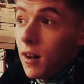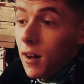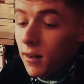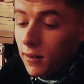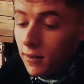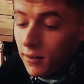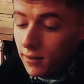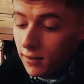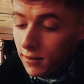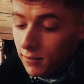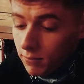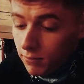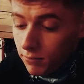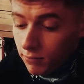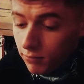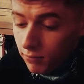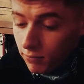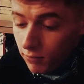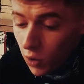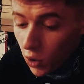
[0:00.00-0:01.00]
as
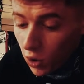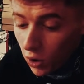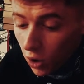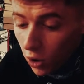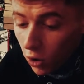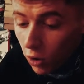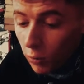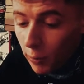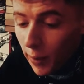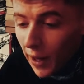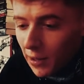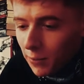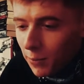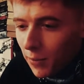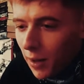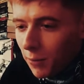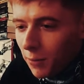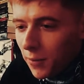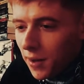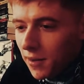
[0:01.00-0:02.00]
all bad
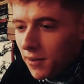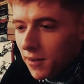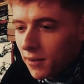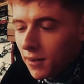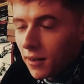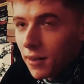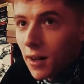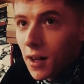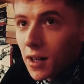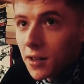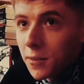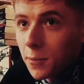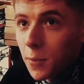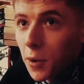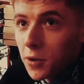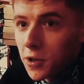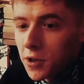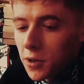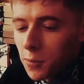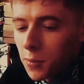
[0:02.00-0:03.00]
memories, and I
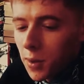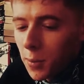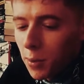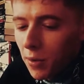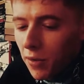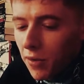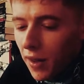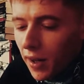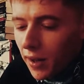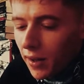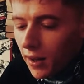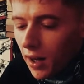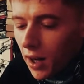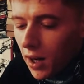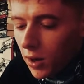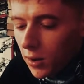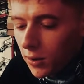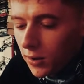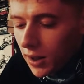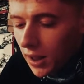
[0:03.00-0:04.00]
suppose some people think,
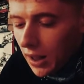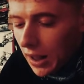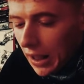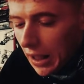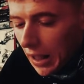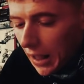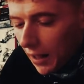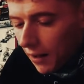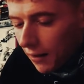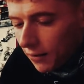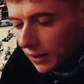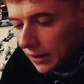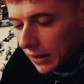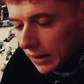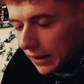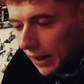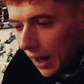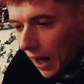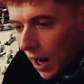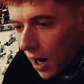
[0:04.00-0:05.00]
oh, if you
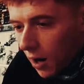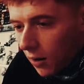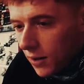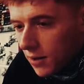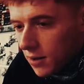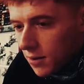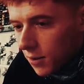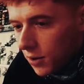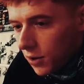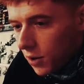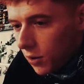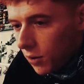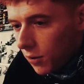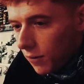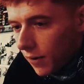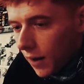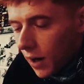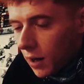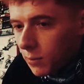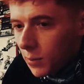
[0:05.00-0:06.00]
can get out into a new
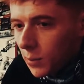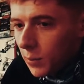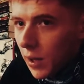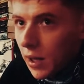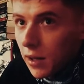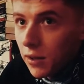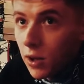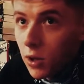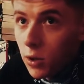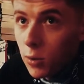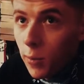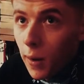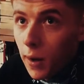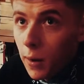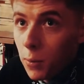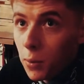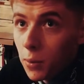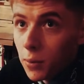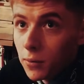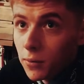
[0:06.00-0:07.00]
environment, meet new
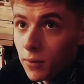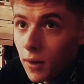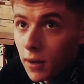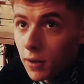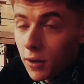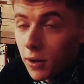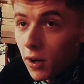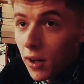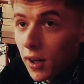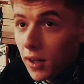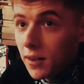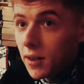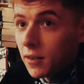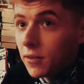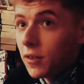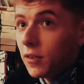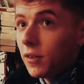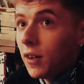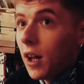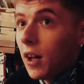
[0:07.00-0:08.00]
people and create a
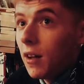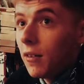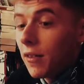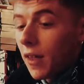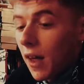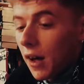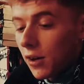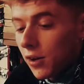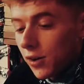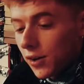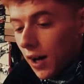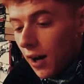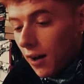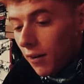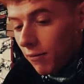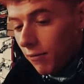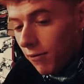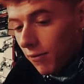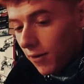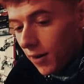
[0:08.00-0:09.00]
different life, that could
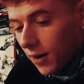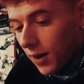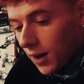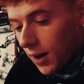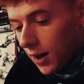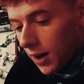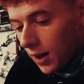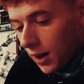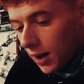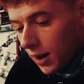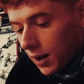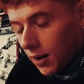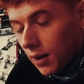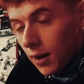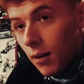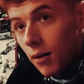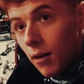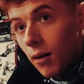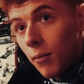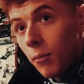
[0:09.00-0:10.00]
have
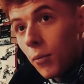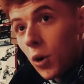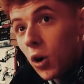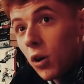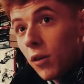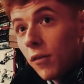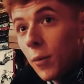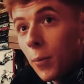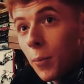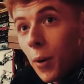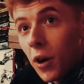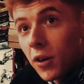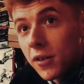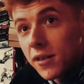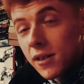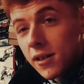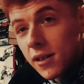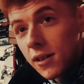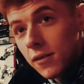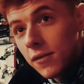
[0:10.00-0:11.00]
more of a
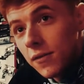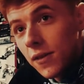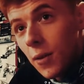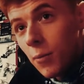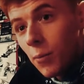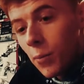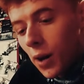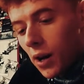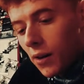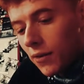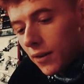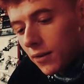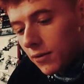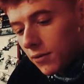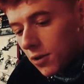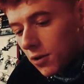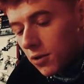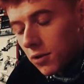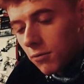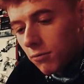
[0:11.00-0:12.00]
positive impact than
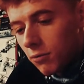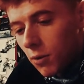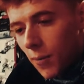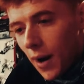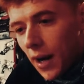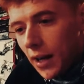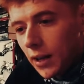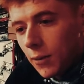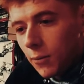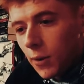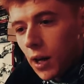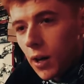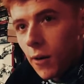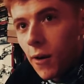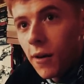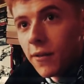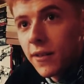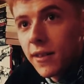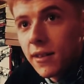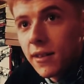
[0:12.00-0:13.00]
just remaining where you are and